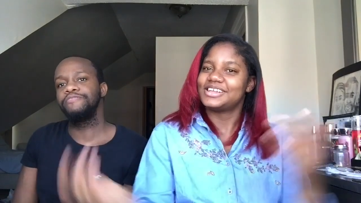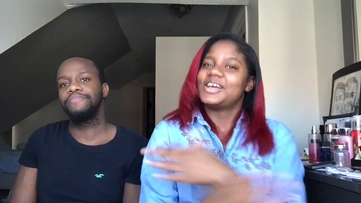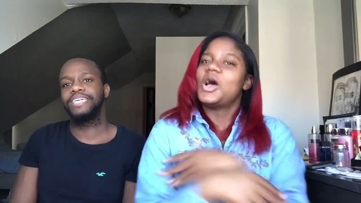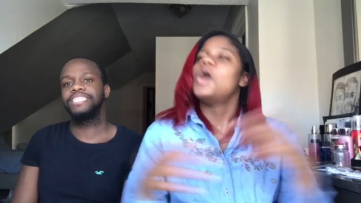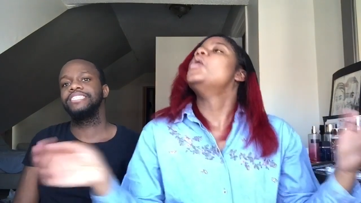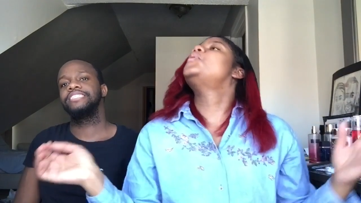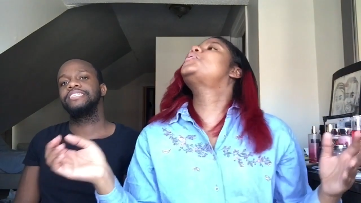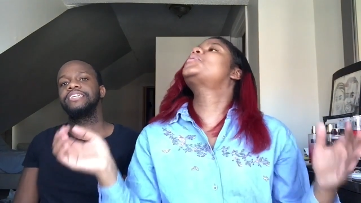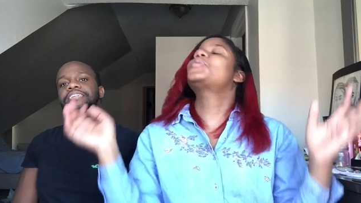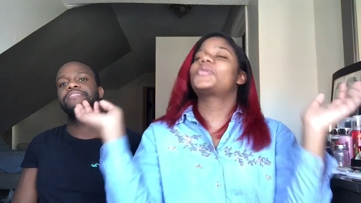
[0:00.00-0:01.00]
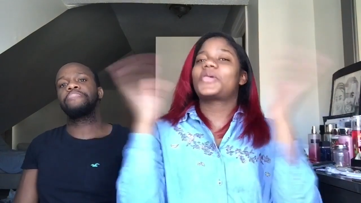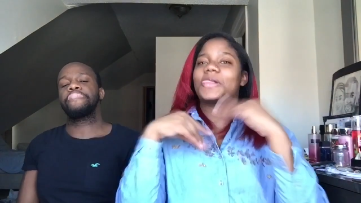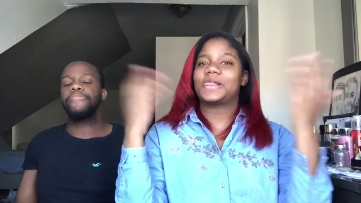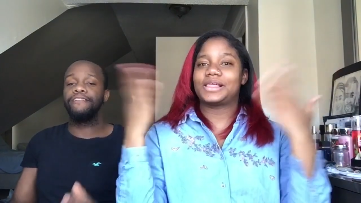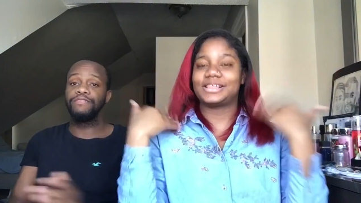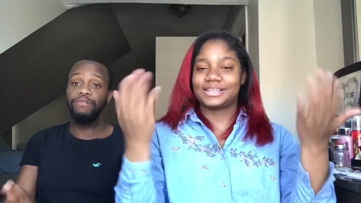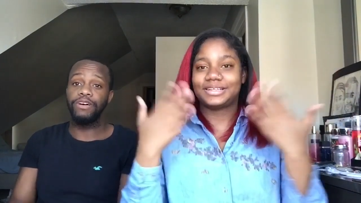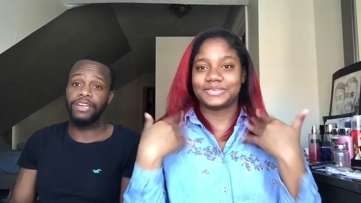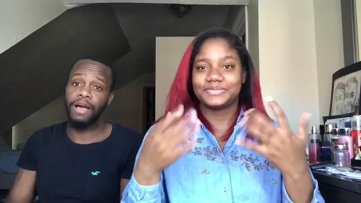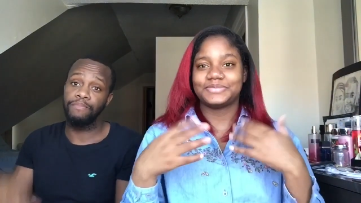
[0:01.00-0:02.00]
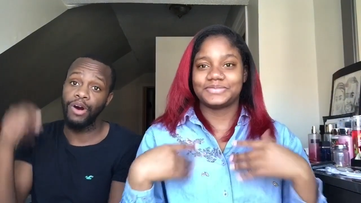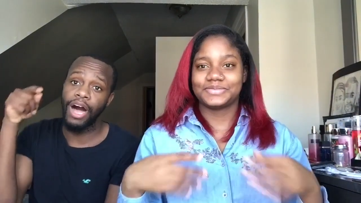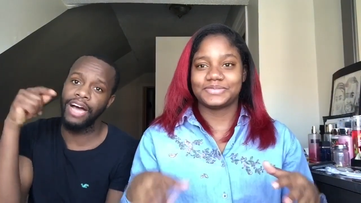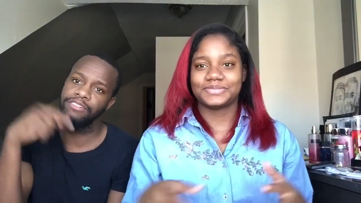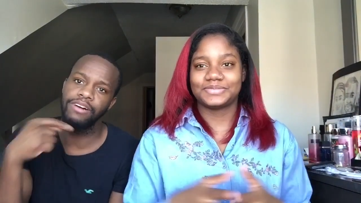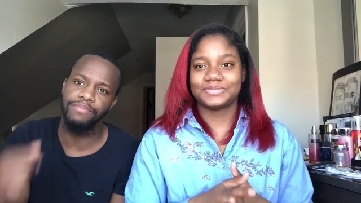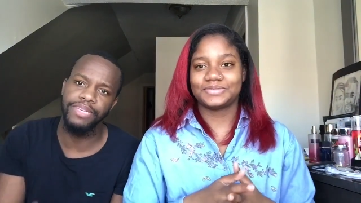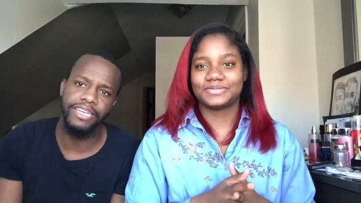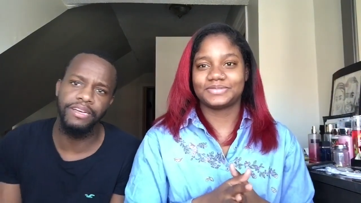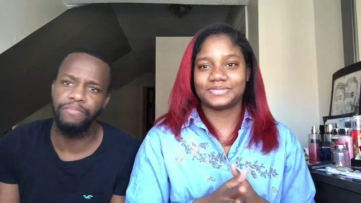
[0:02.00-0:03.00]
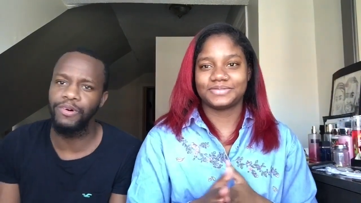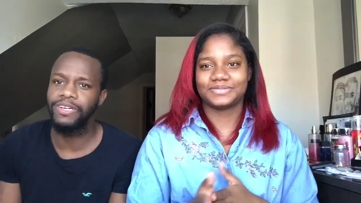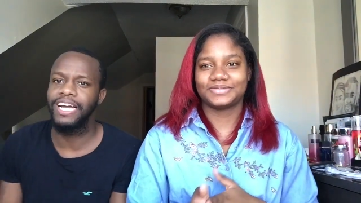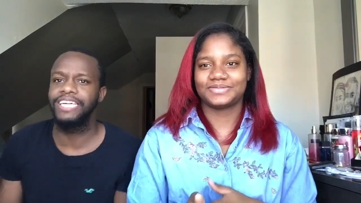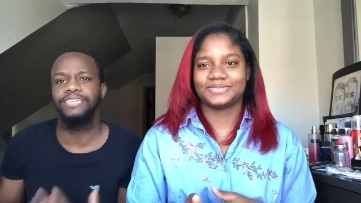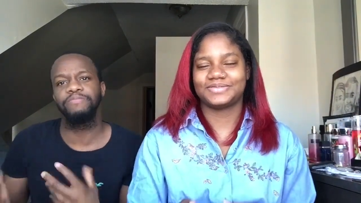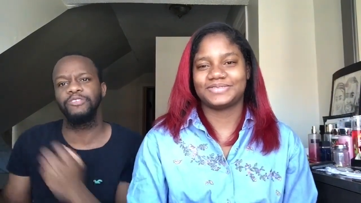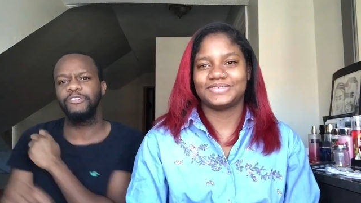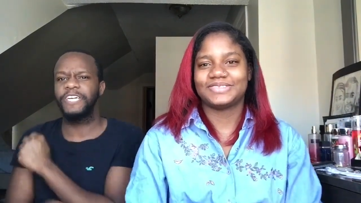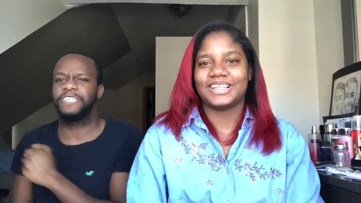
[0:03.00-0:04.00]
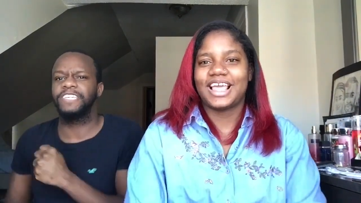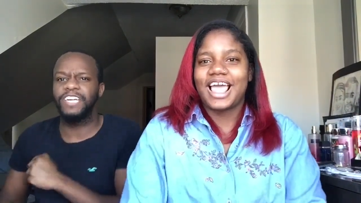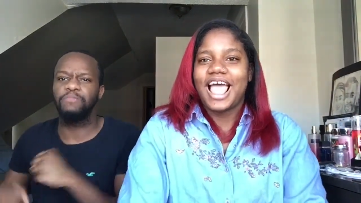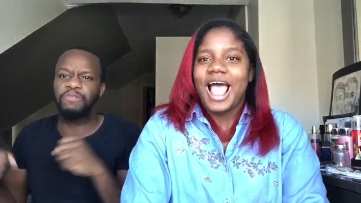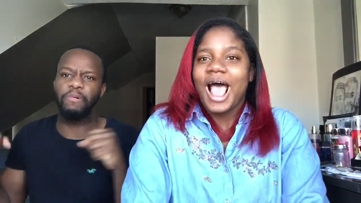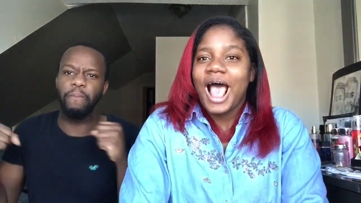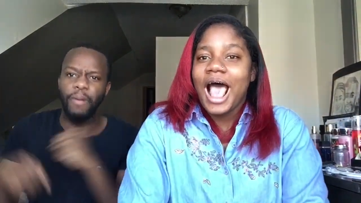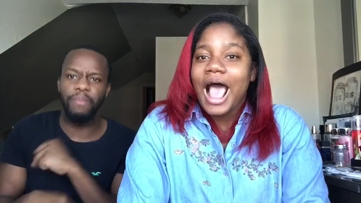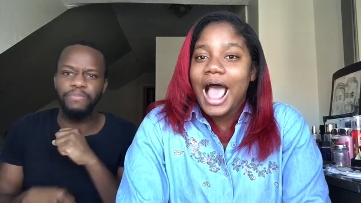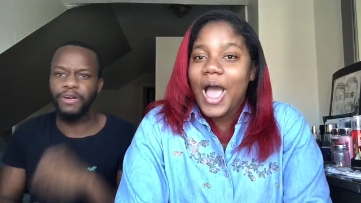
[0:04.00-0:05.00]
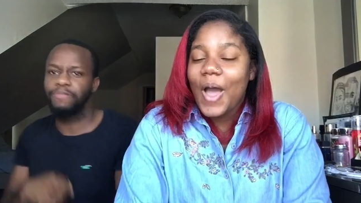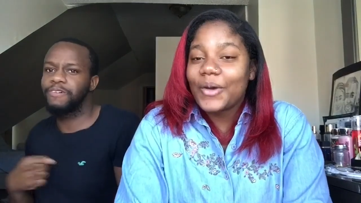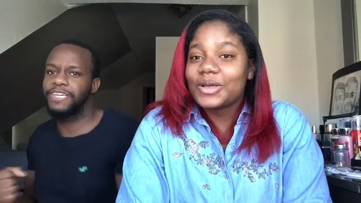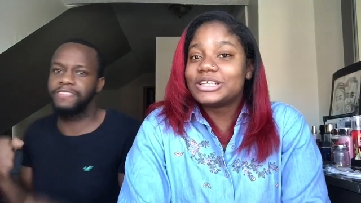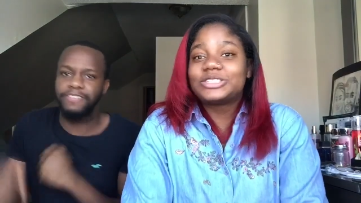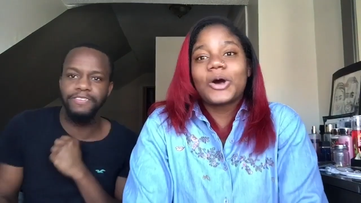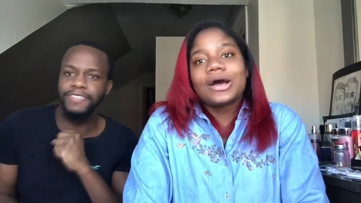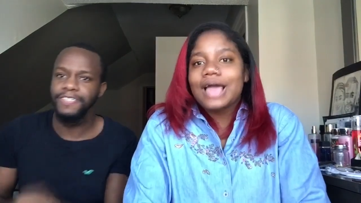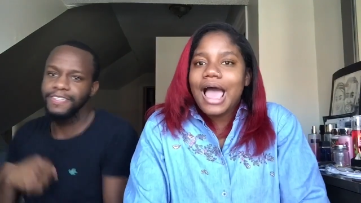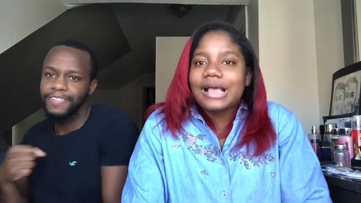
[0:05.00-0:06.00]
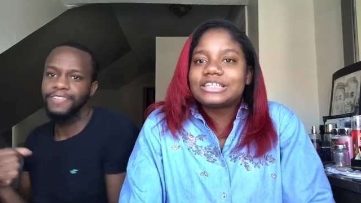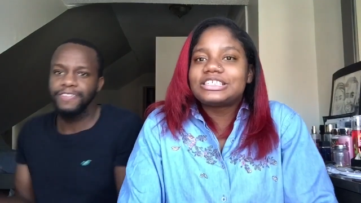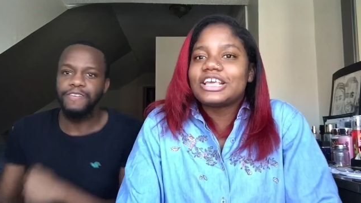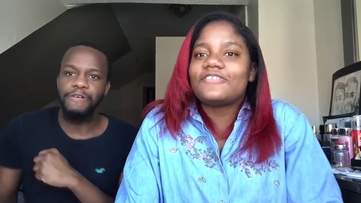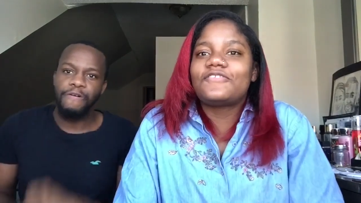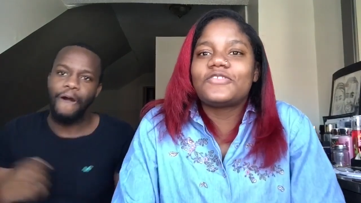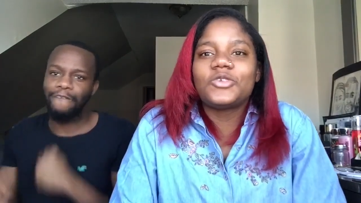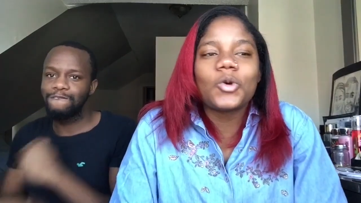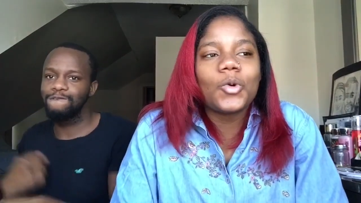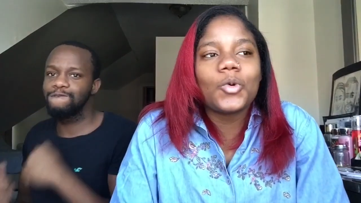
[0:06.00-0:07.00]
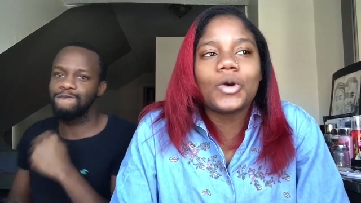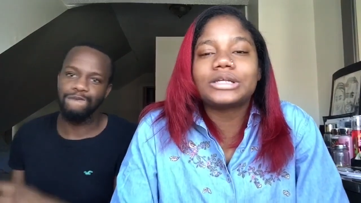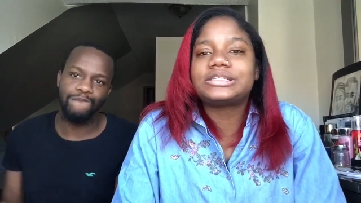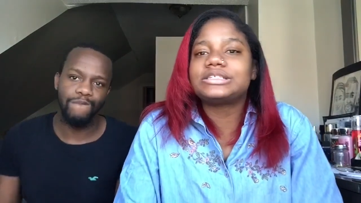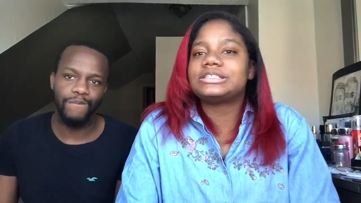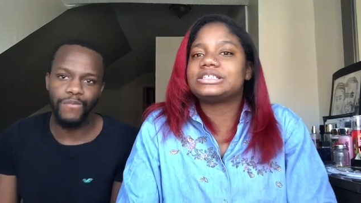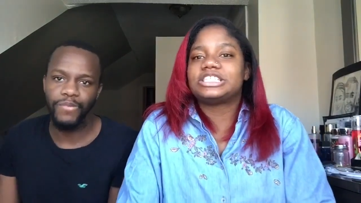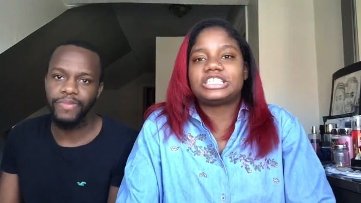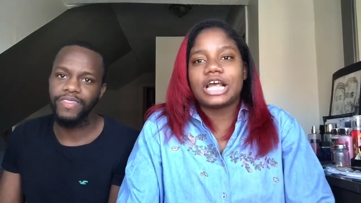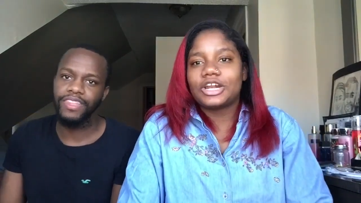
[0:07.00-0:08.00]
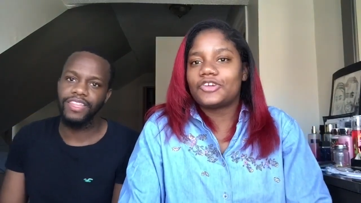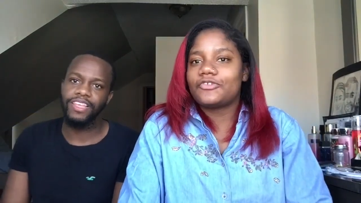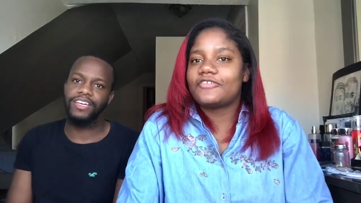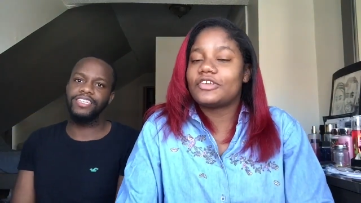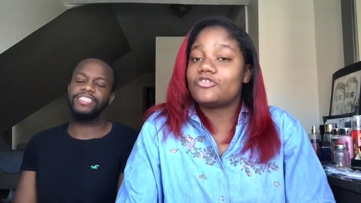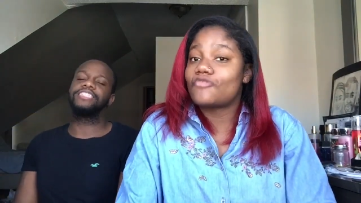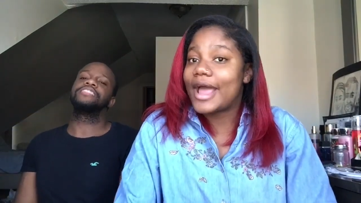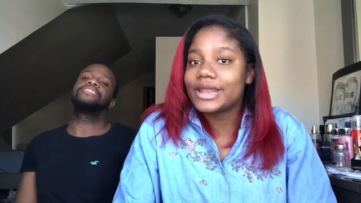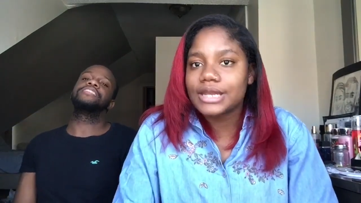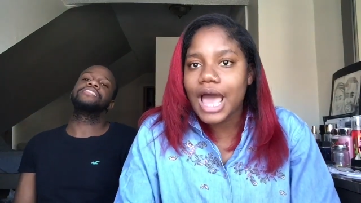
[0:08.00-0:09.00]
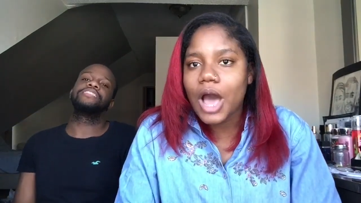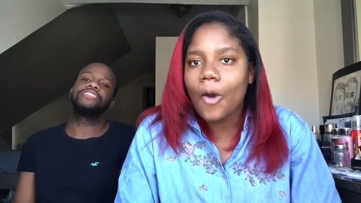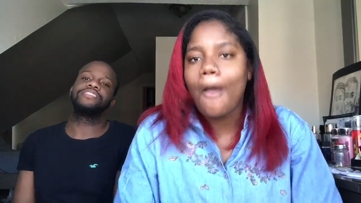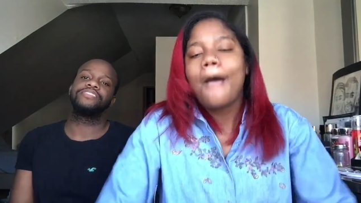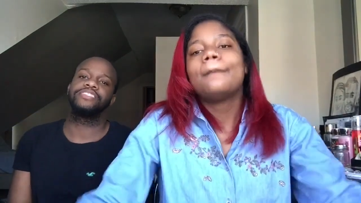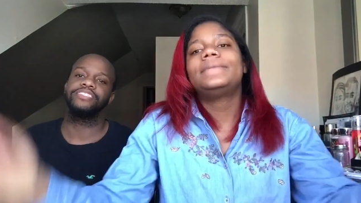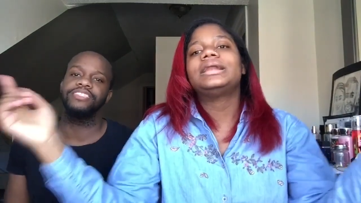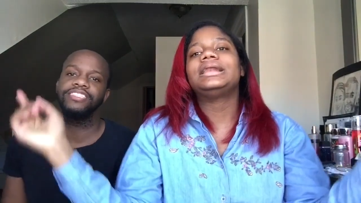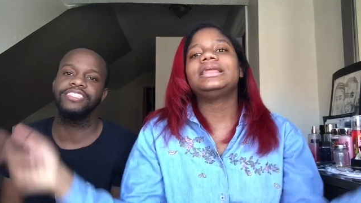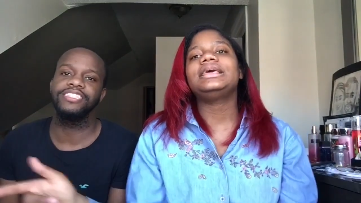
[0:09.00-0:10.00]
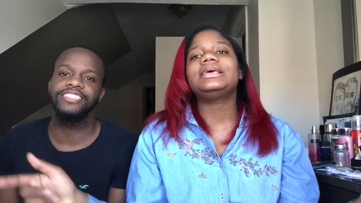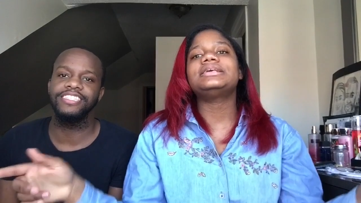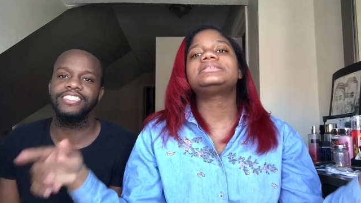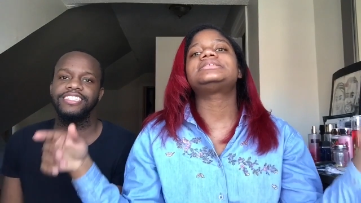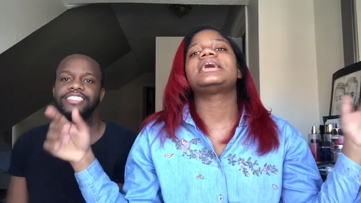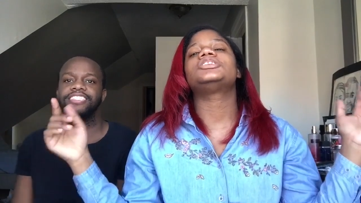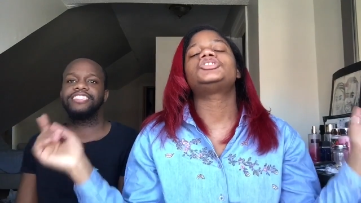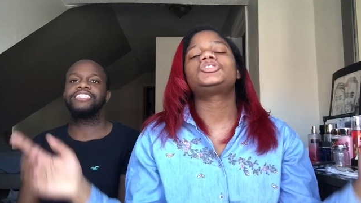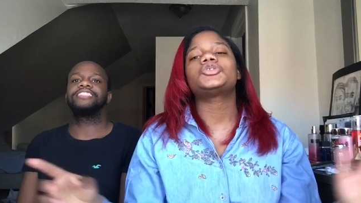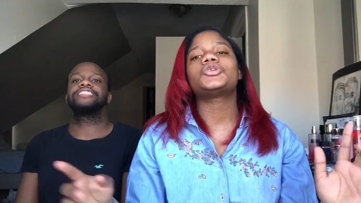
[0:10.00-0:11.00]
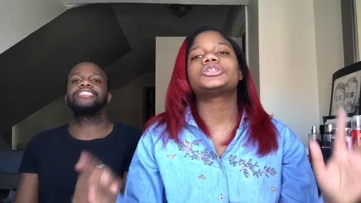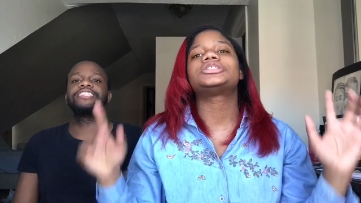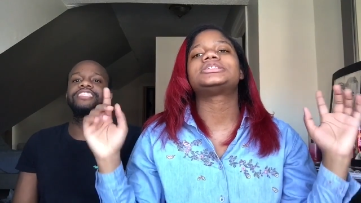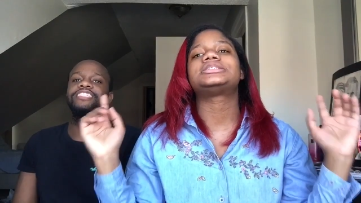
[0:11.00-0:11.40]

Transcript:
Speaker 1: for my sister and everyone. i but I know I'm getting a boy, guys. I'm so excited. I'm so pumped up right now. So
Speaker 2: guys, if you want to see this gender reveal right now, please ensure to